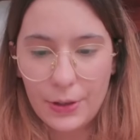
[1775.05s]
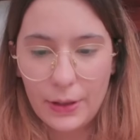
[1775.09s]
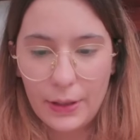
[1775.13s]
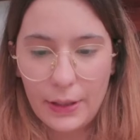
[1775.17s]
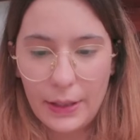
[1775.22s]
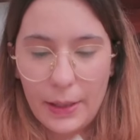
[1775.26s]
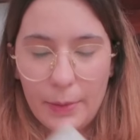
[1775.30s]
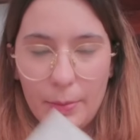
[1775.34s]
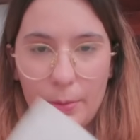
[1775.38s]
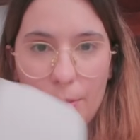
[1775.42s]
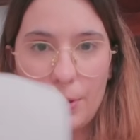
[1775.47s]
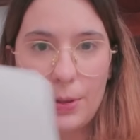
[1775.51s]

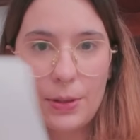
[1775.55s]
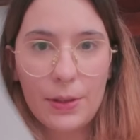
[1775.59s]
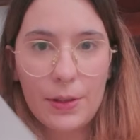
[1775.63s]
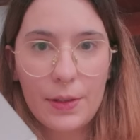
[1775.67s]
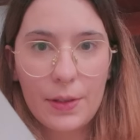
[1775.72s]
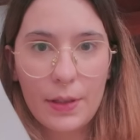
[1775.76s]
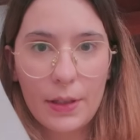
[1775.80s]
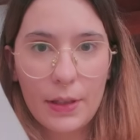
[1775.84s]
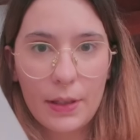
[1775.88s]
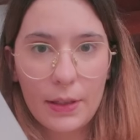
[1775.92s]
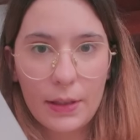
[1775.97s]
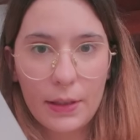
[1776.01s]

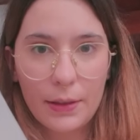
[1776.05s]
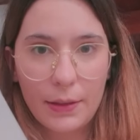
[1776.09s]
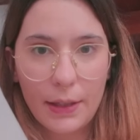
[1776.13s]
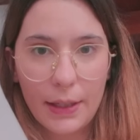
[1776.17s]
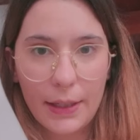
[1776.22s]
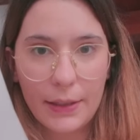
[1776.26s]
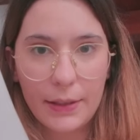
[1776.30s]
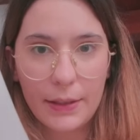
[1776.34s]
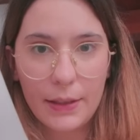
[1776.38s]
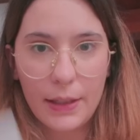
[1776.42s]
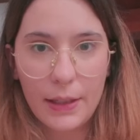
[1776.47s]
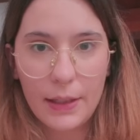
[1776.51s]
labels
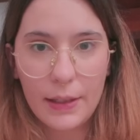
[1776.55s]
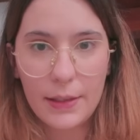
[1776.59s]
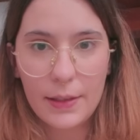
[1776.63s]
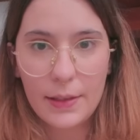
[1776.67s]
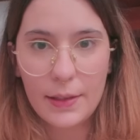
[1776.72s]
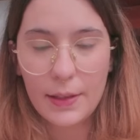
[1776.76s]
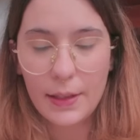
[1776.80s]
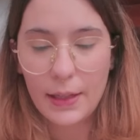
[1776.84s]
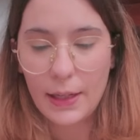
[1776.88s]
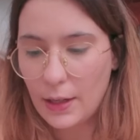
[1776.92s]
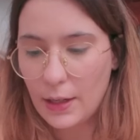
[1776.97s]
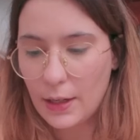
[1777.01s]
like this.